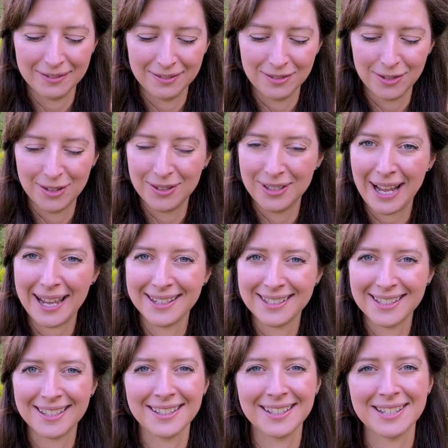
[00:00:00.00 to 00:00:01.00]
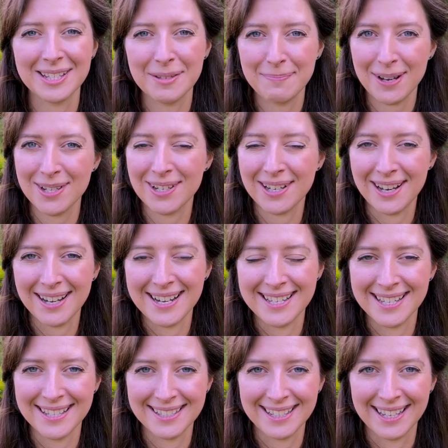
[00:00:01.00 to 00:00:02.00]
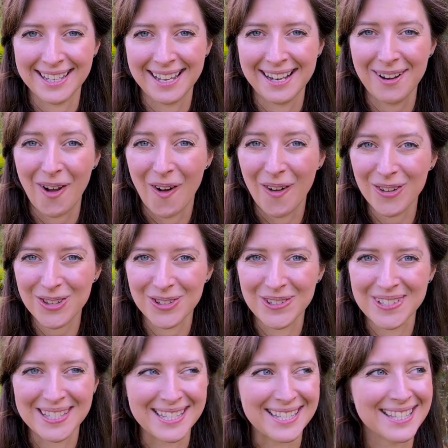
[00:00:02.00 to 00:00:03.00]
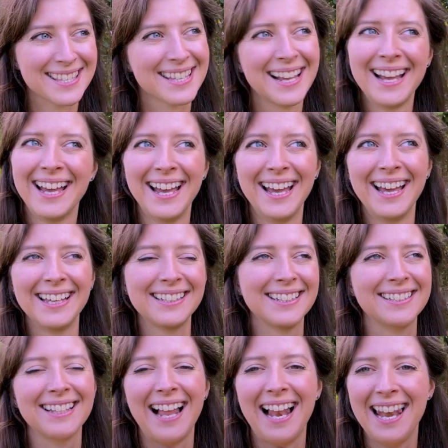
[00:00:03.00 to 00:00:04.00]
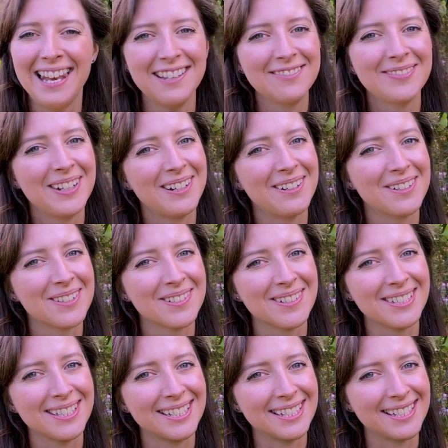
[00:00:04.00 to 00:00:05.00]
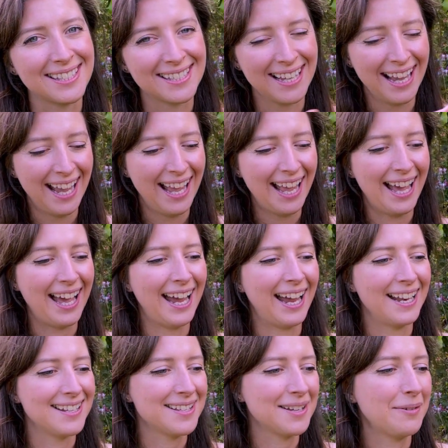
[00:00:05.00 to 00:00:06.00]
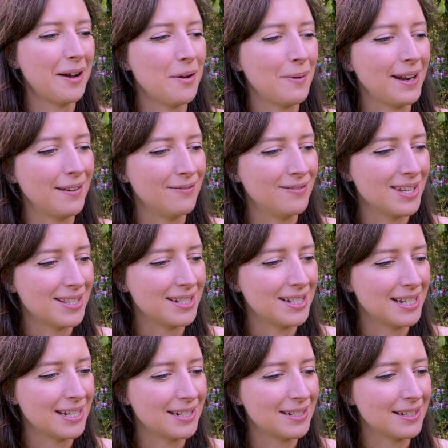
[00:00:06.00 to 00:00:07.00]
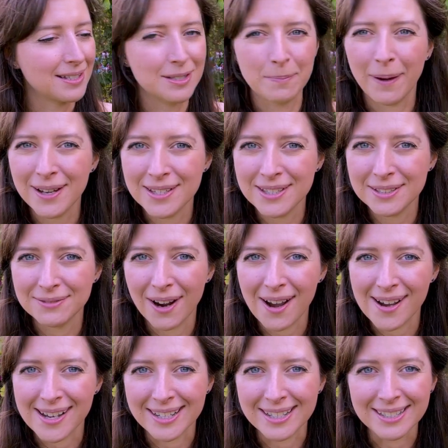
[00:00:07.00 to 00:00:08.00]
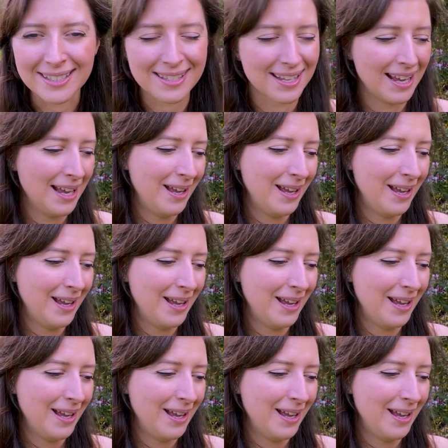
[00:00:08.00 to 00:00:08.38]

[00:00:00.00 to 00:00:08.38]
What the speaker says: stand that specialises in hot sauces, because I love my hot sauces. And so I went and visited Spicy Rise,